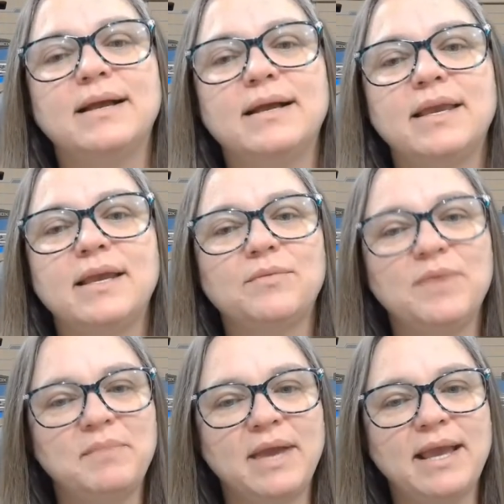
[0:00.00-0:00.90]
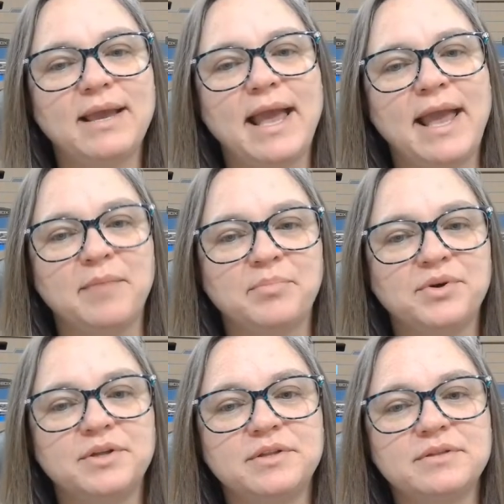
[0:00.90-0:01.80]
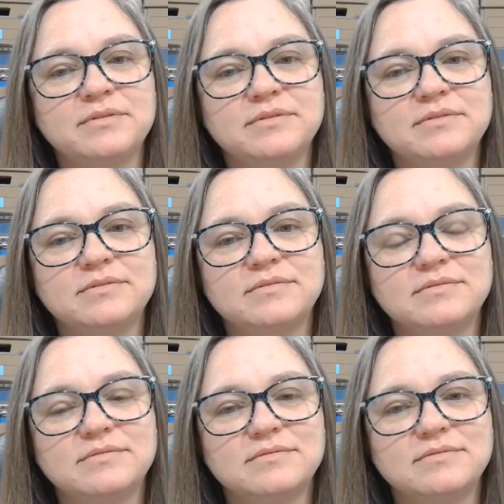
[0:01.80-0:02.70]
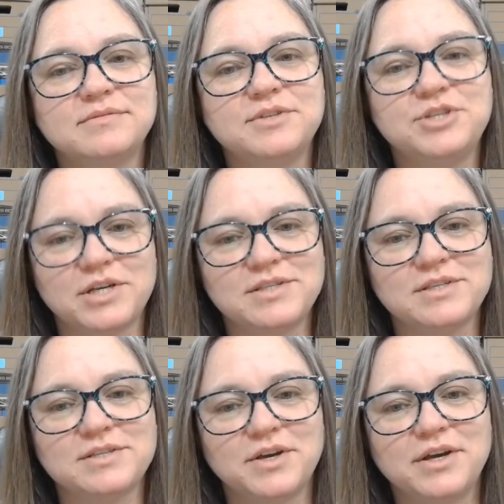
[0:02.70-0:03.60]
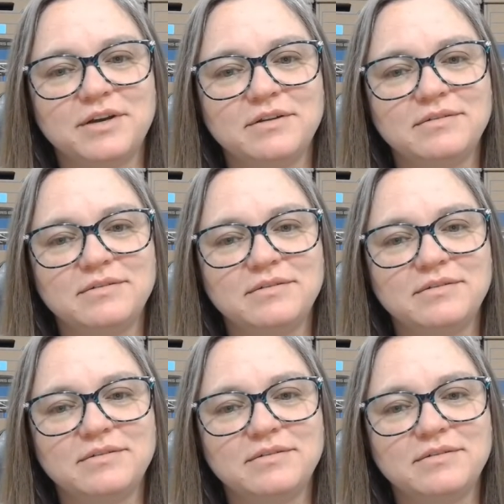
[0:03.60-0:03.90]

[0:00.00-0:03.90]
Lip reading: can we make April just as good?